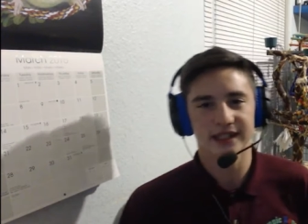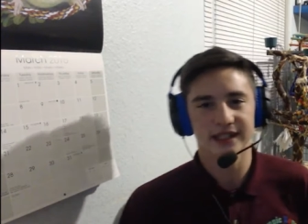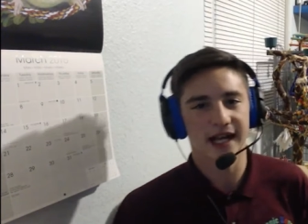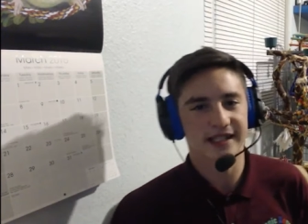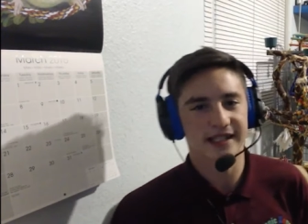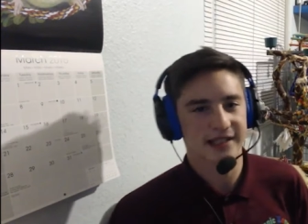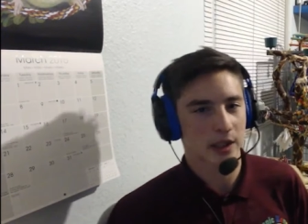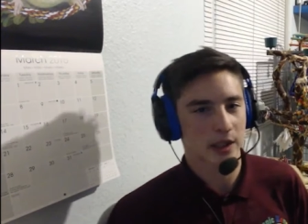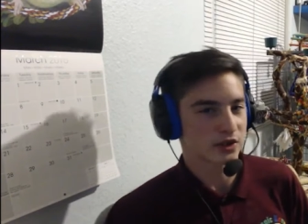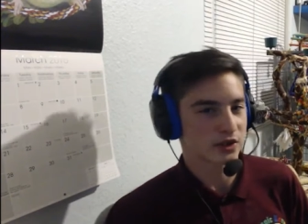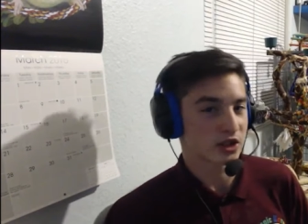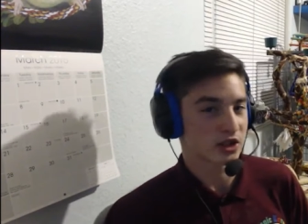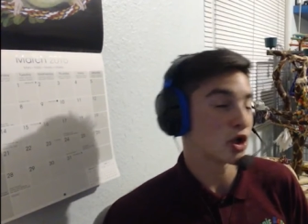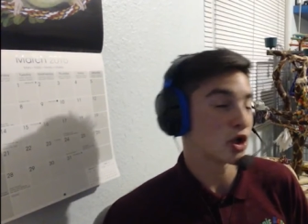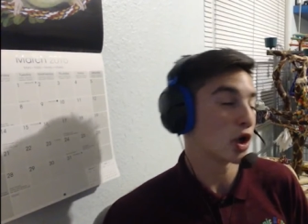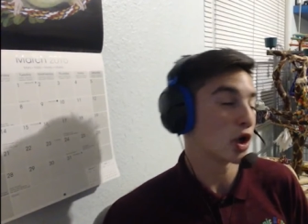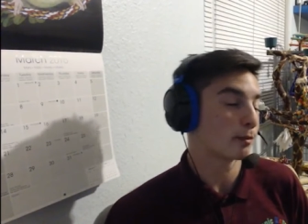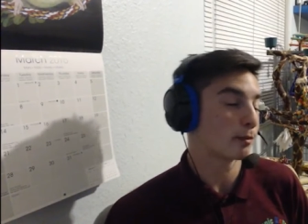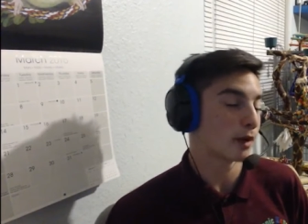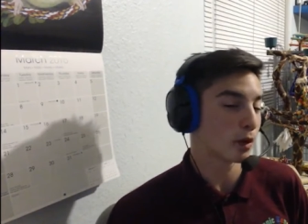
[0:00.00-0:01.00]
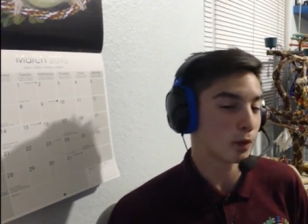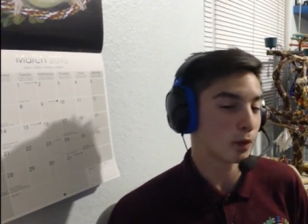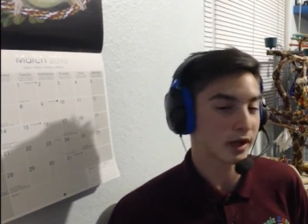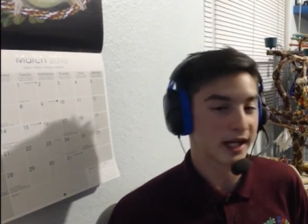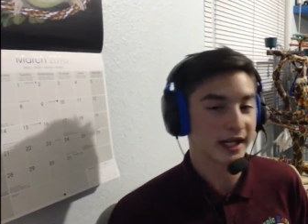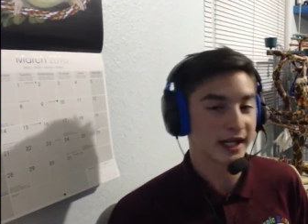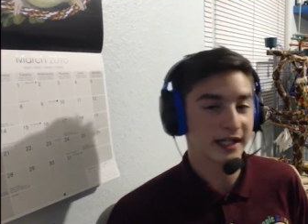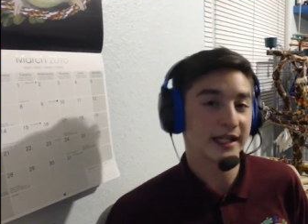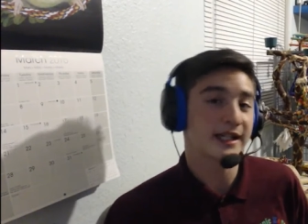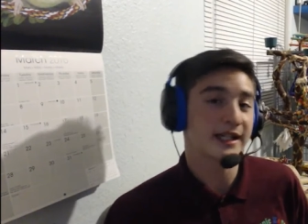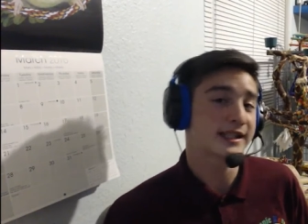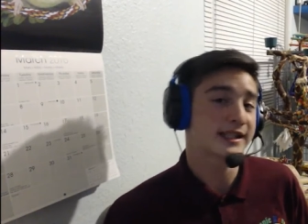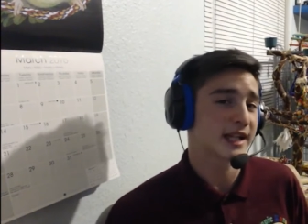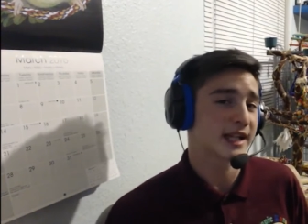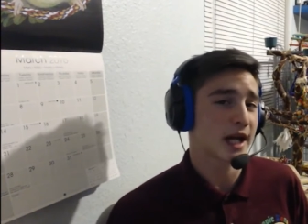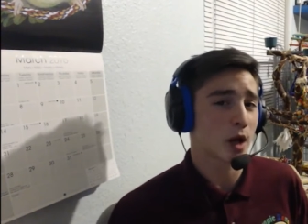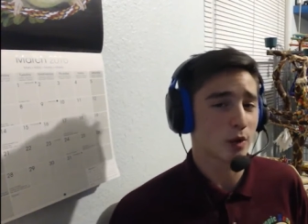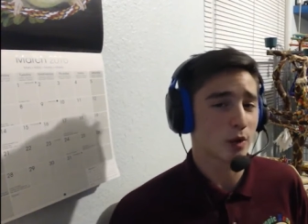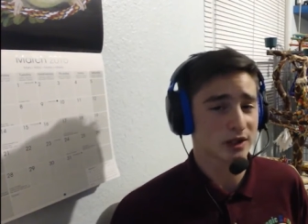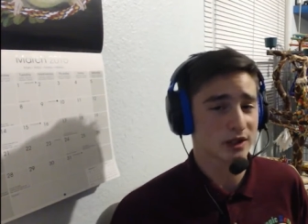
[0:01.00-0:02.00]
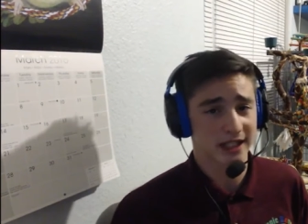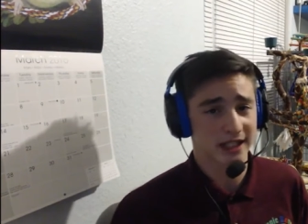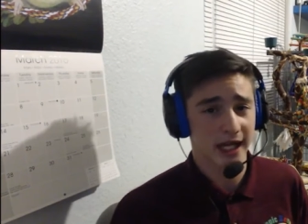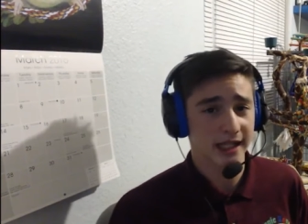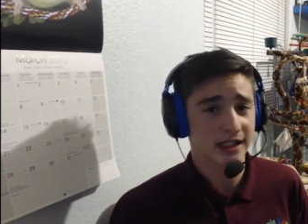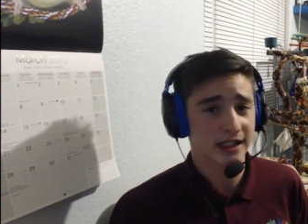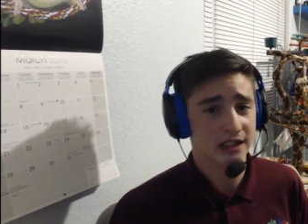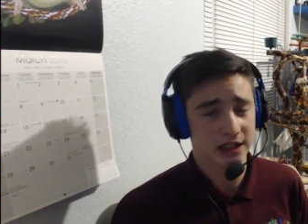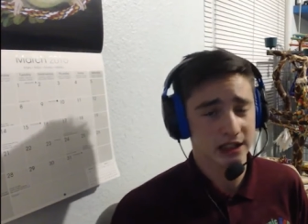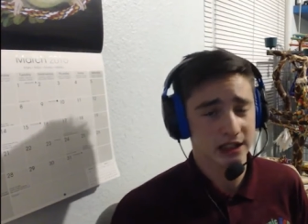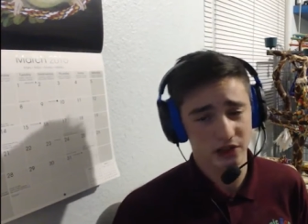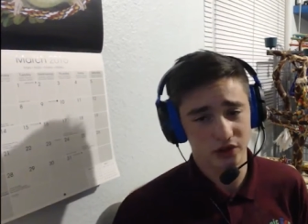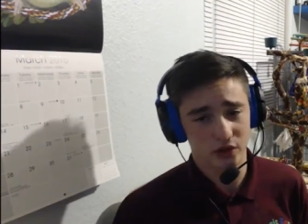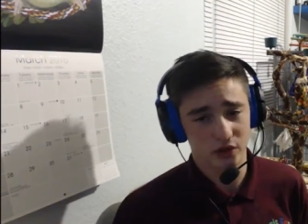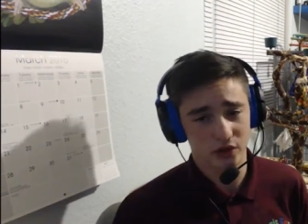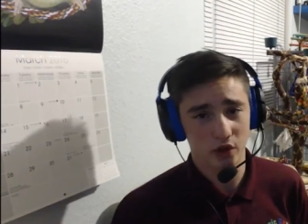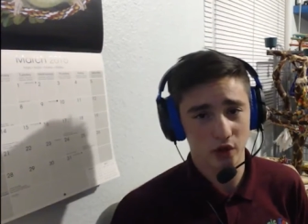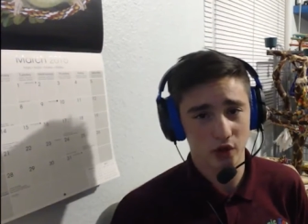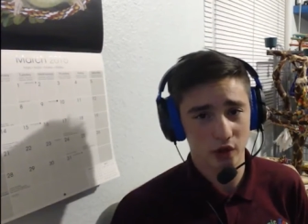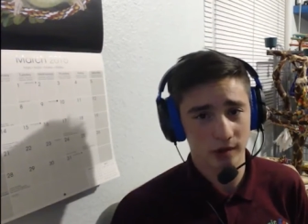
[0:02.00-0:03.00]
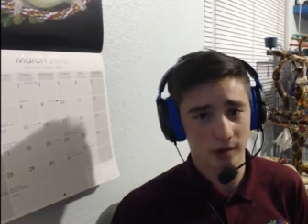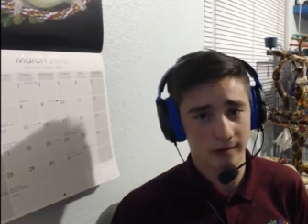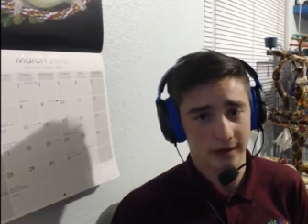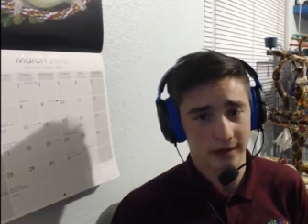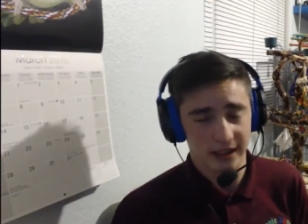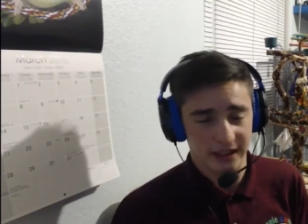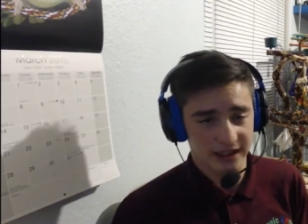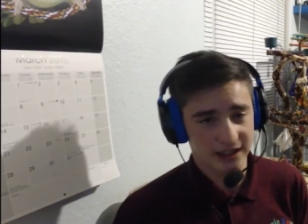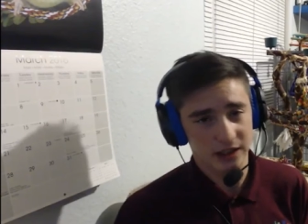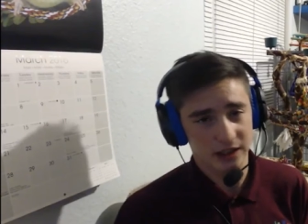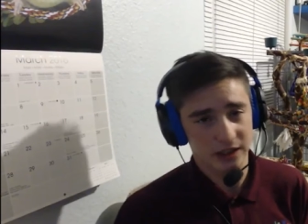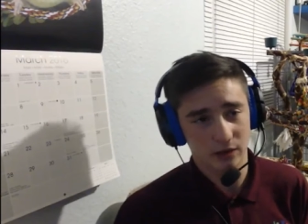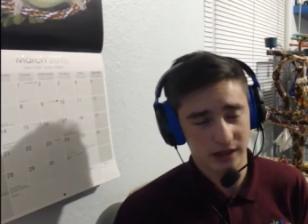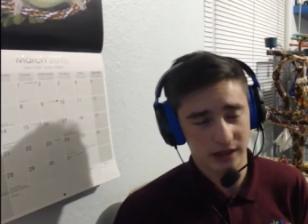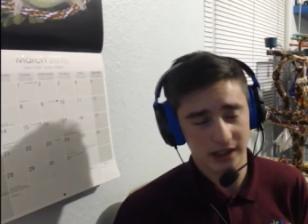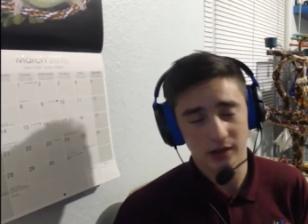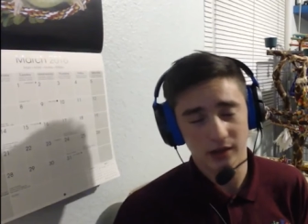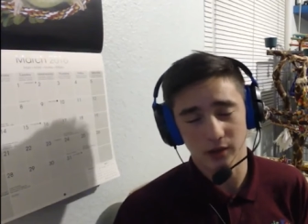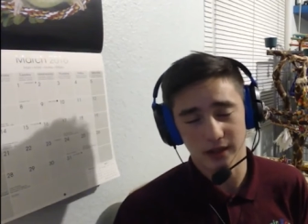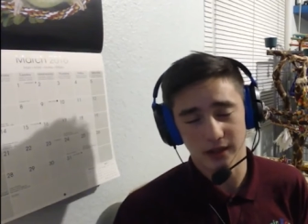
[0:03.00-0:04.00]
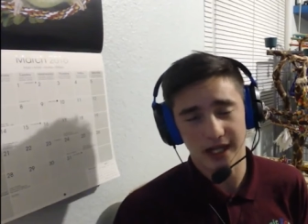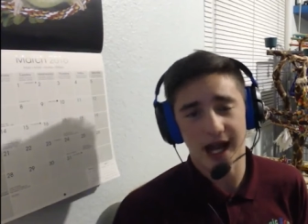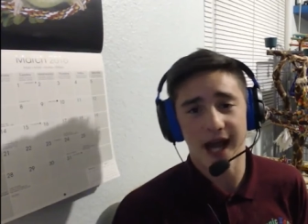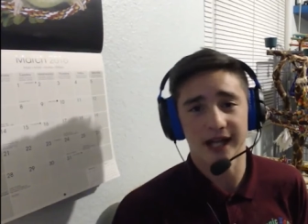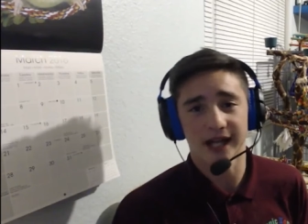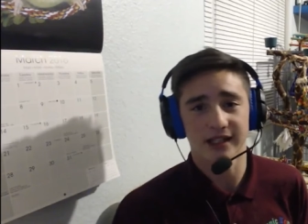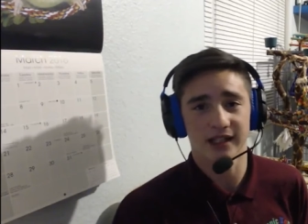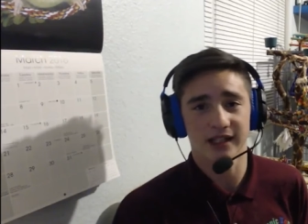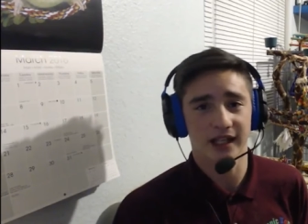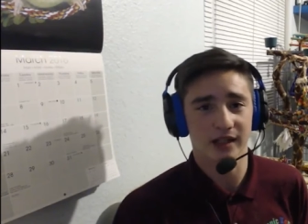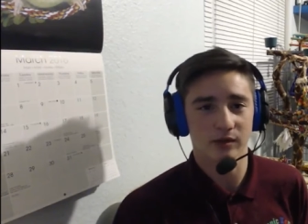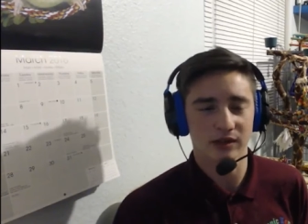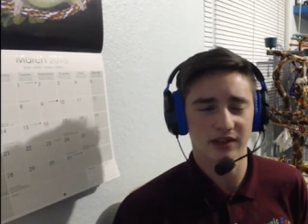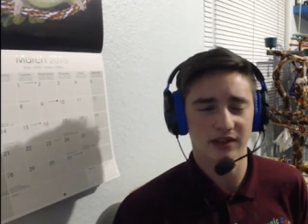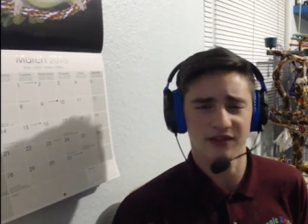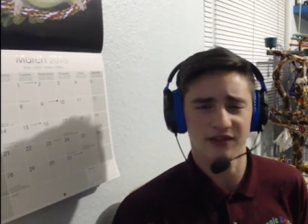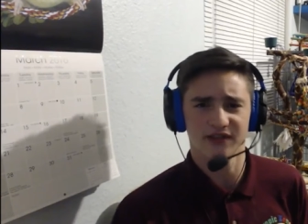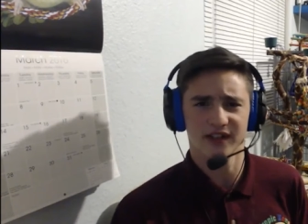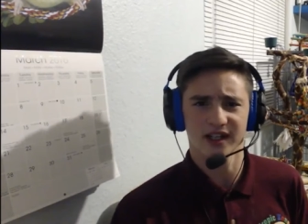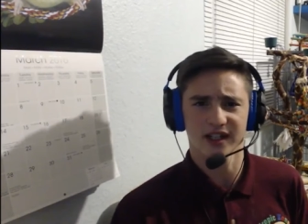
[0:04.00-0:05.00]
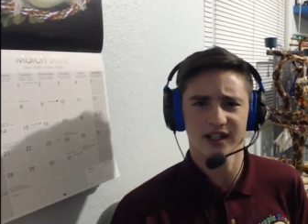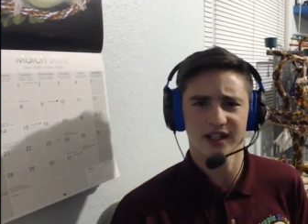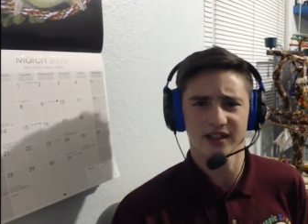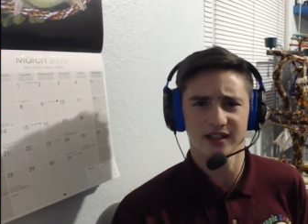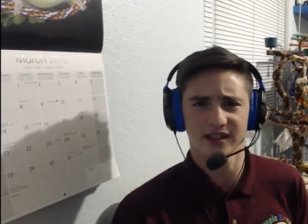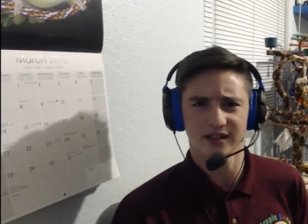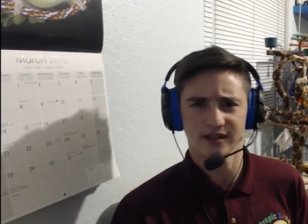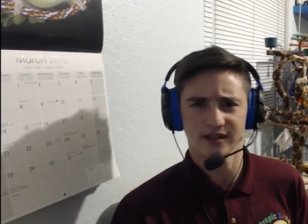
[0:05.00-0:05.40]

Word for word: guys, that was a joke, but when I did say I was 19 years old to him, he did react like, what the fuck?